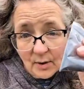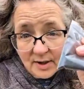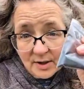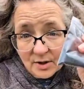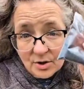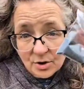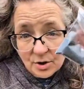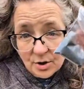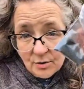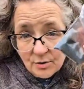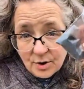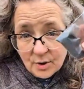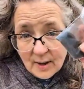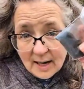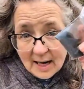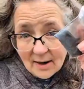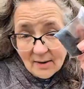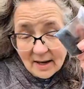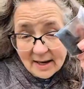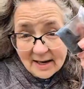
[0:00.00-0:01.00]
I'm going to
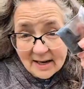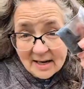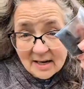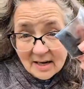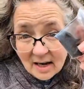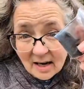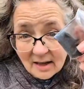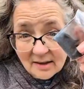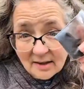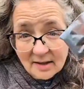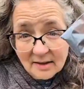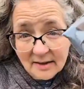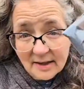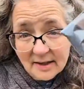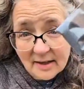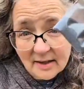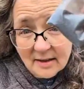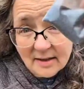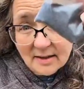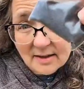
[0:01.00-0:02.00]
show you how I
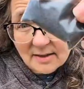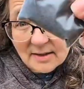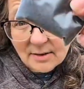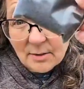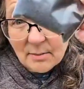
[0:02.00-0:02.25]
inoculate it.